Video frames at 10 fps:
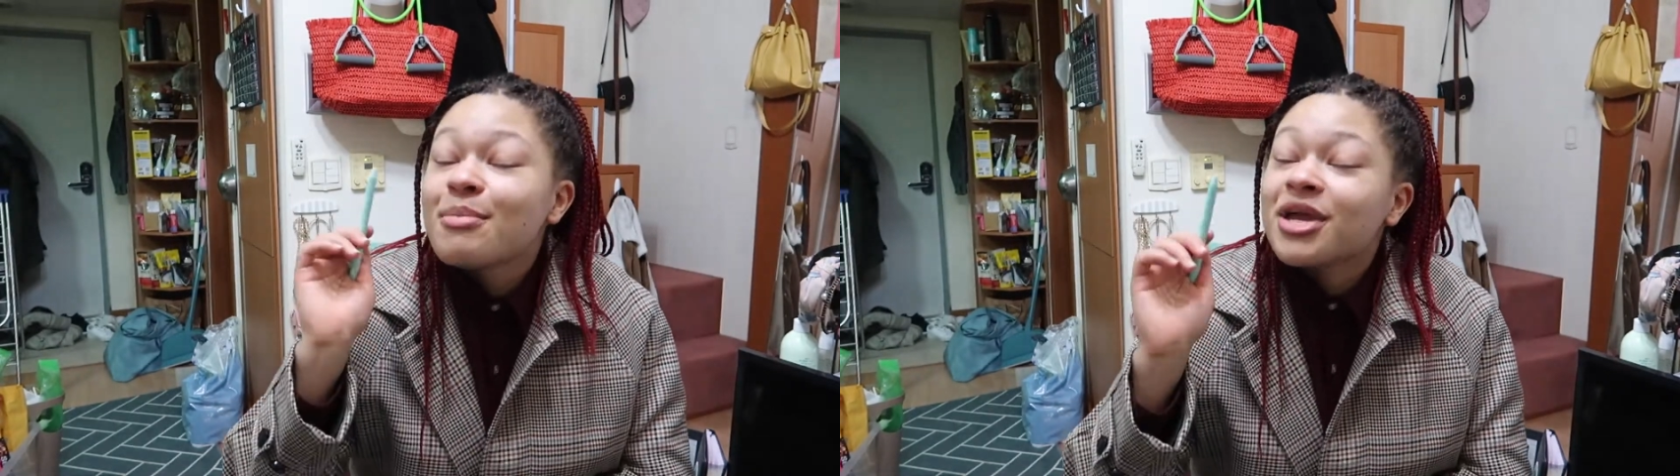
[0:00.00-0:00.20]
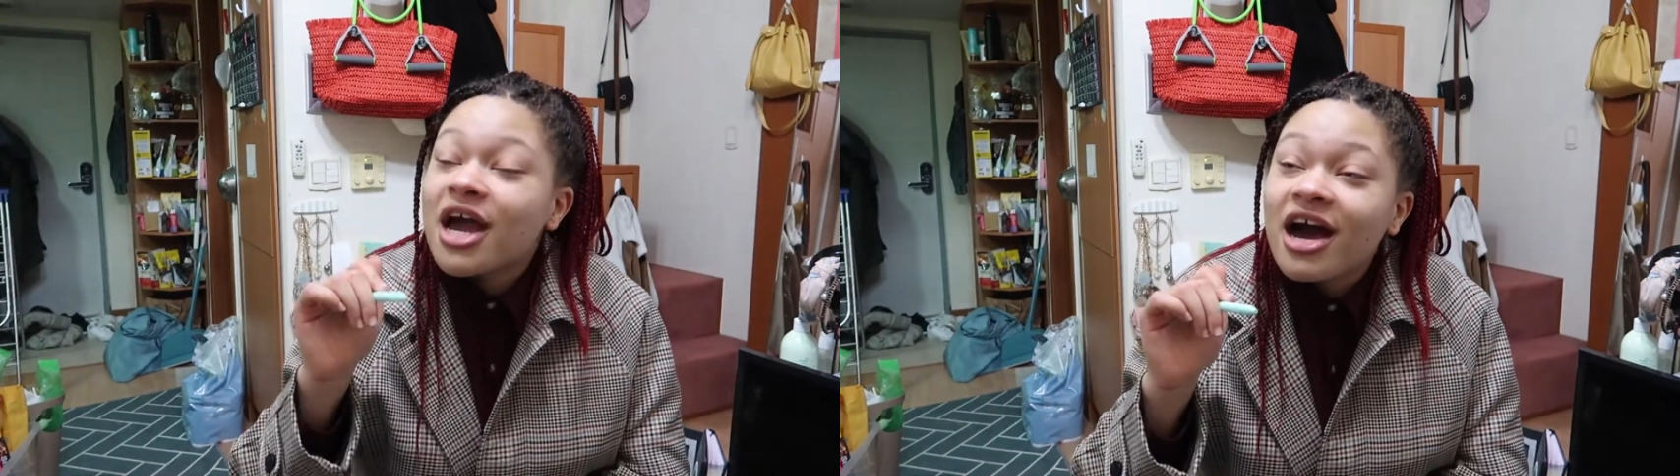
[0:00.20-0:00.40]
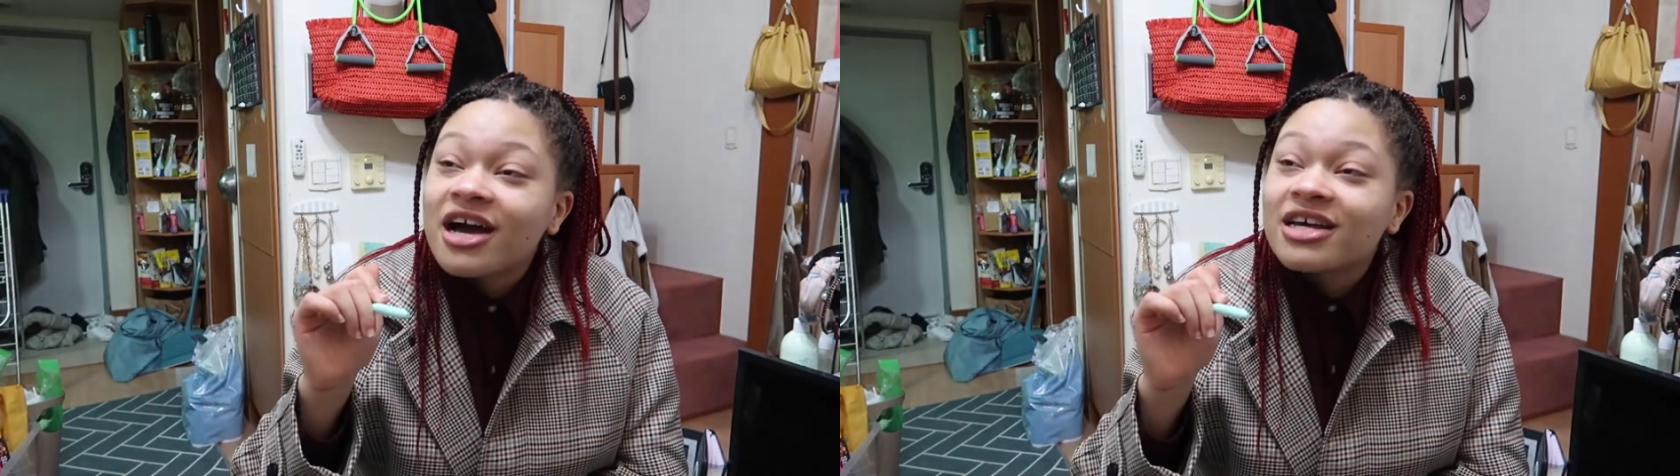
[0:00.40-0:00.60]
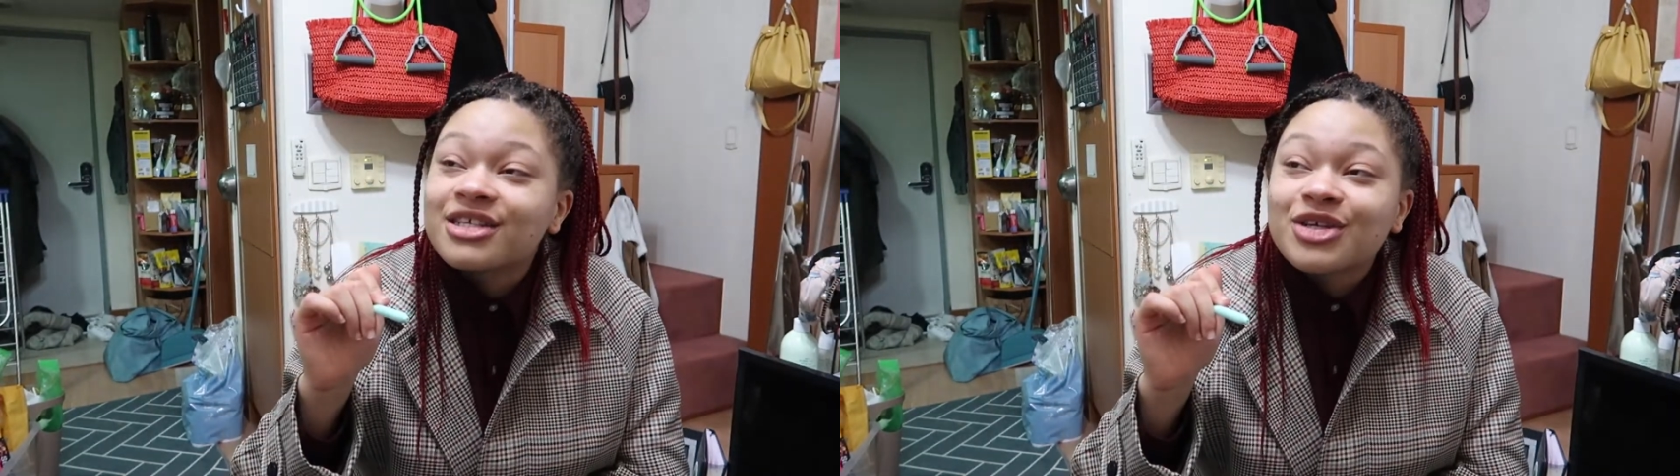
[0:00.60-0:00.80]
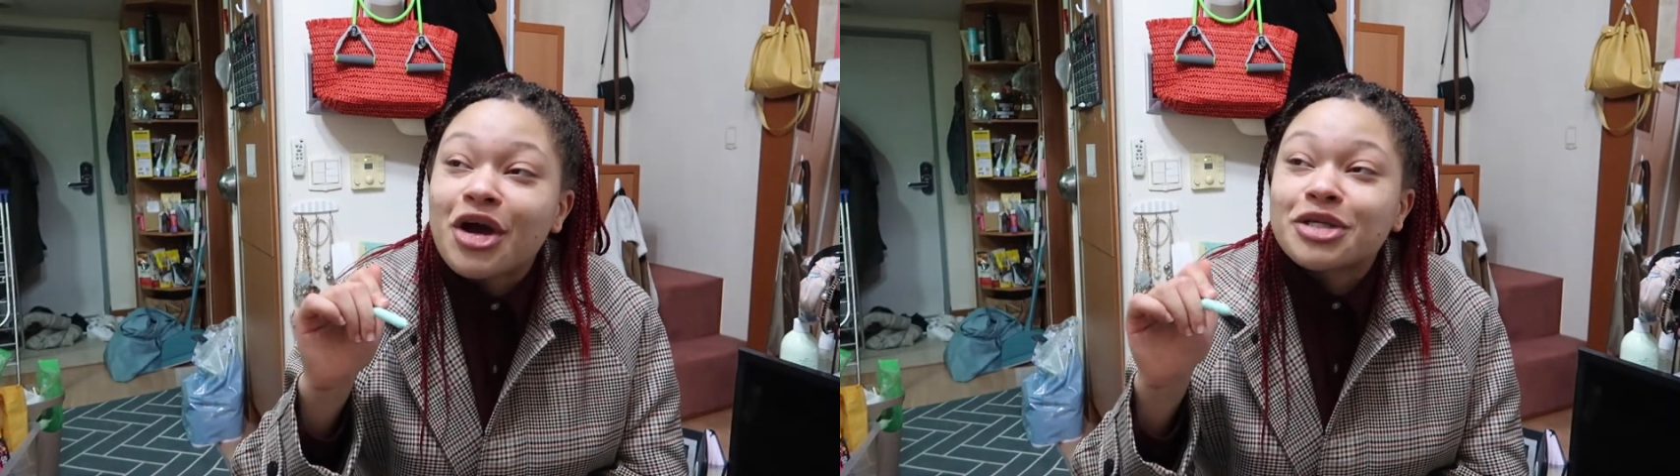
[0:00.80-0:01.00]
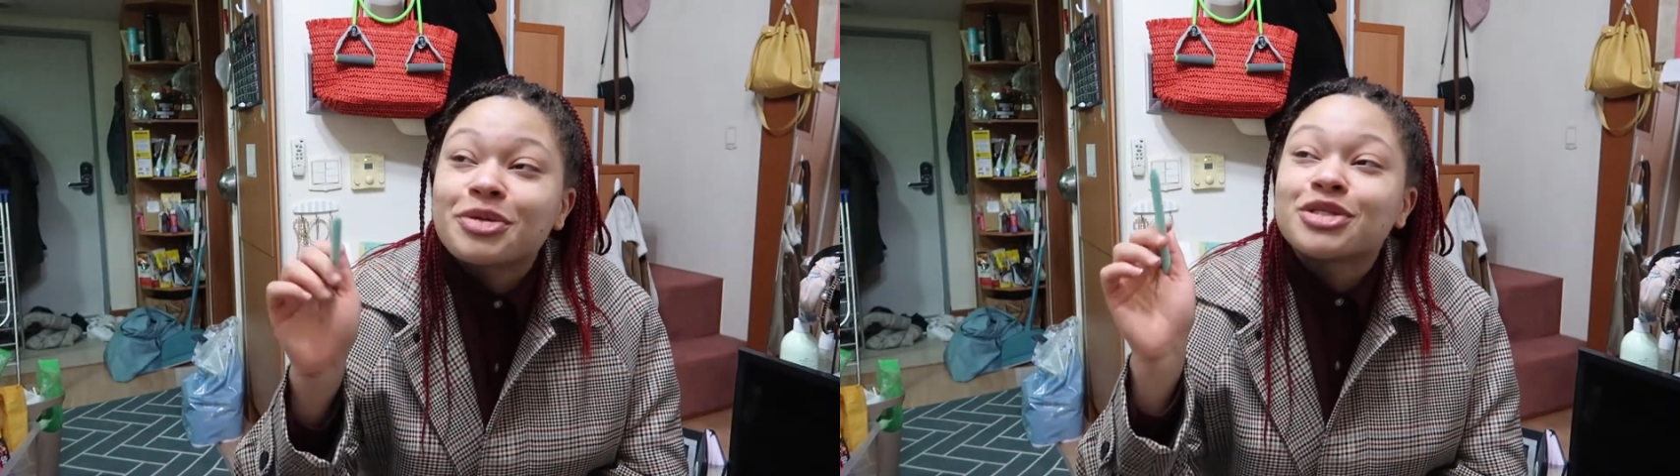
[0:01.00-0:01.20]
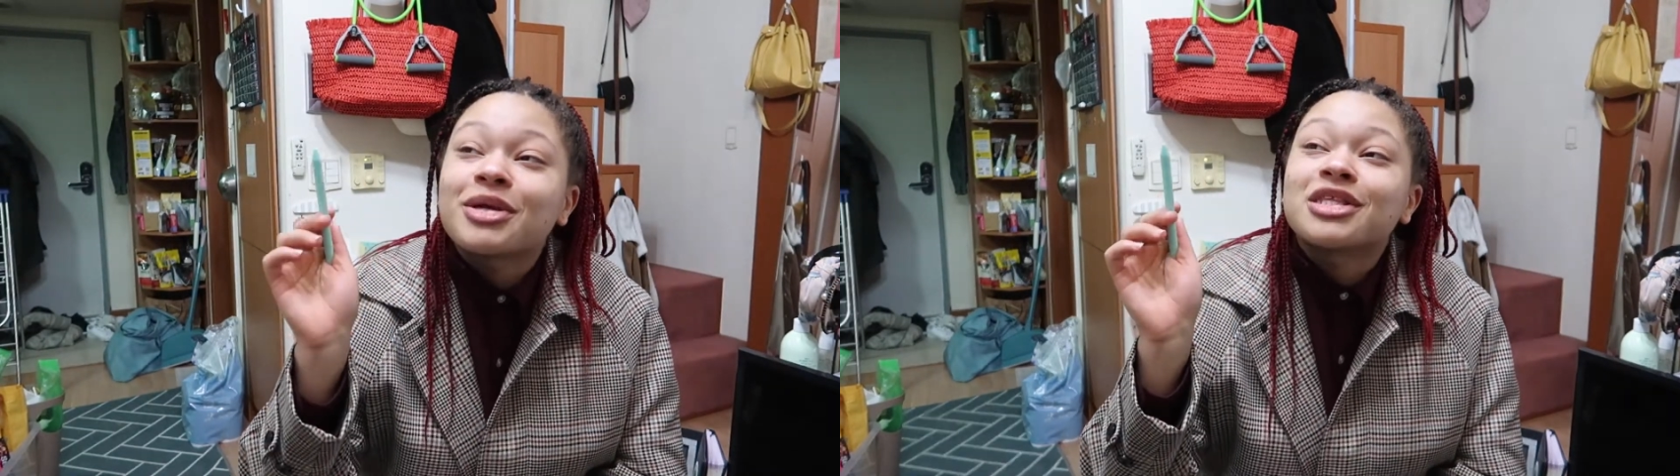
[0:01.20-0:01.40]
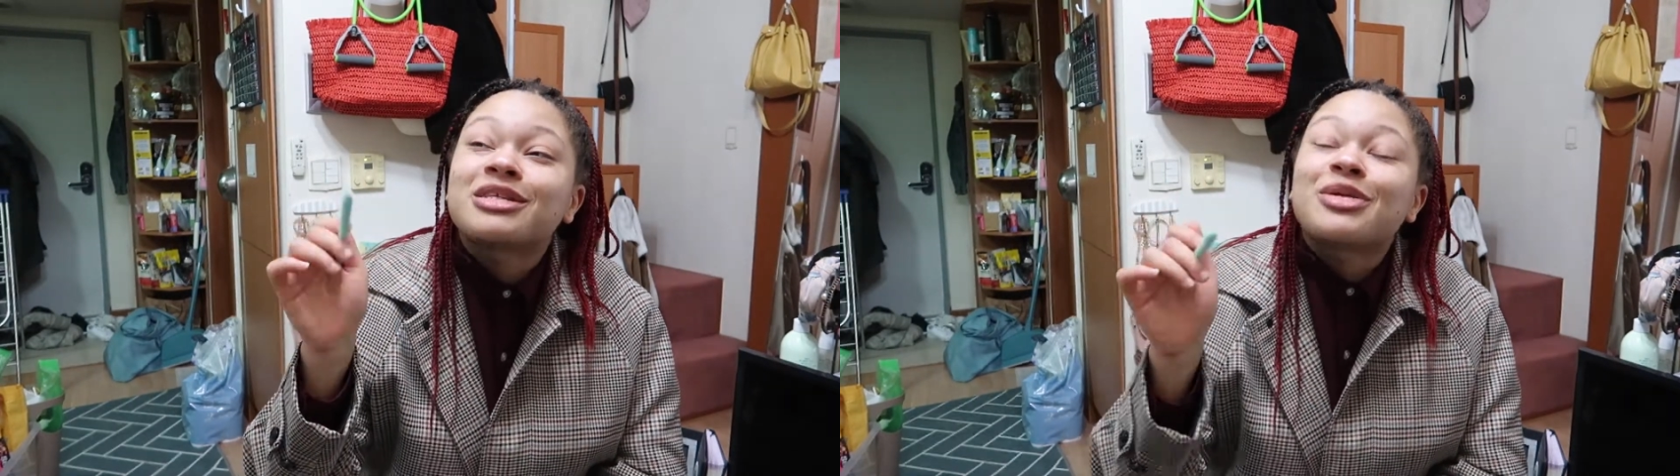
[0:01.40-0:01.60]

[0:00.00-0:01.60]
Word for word: because, you know, I was supposed to make this